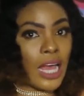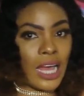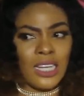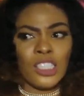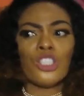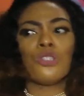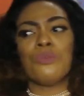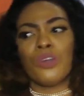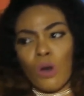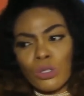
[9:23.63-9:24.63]
and he should
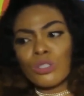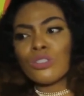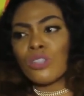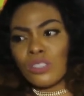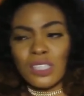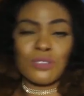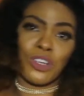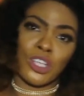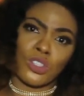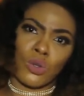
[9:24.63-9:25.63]
be also
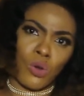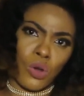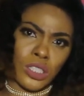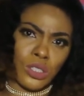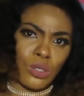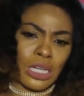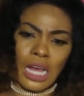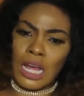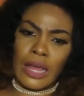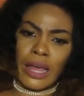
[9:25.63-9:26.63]
successful in his own calling, so
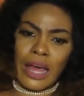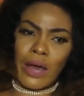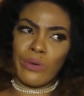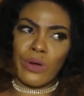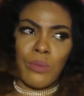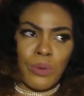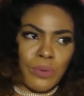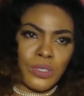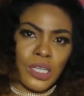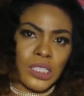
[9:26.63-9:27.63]
that I won't come
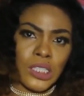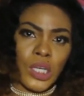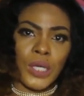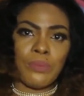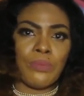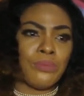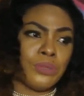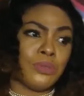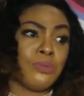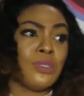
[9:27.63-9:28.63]
up on there and tell him,
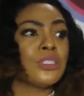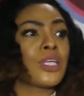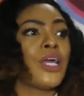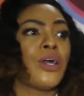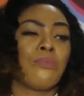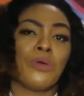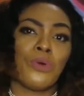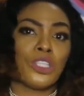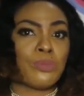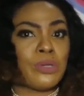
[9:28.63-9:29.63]
baby, please, can you help me
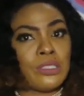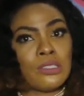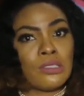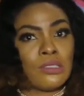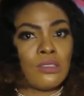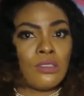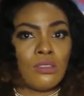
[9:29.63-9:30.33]
wash plates?